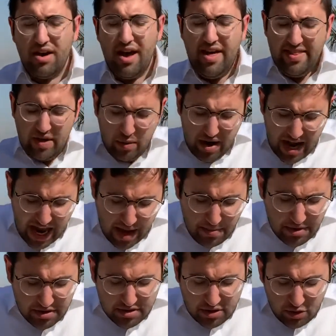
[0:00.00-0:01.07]
they were able
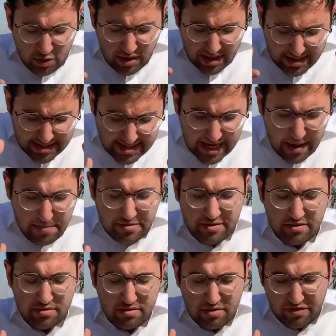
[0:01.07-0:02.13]
to accept
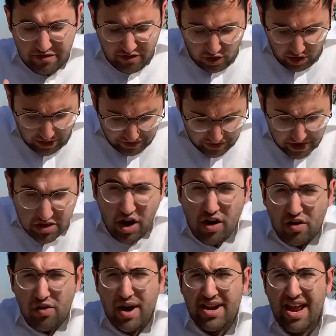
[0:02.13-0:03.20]
for the Torah
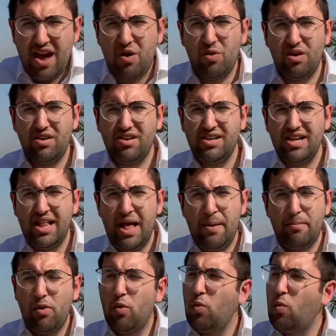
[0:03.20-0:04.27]
right now.
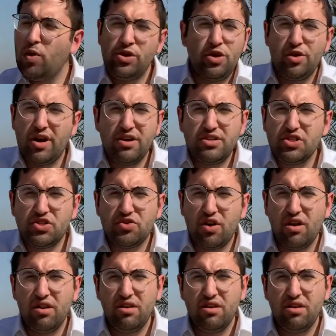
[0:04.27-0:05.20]
But when you go to Eretz Yisrael,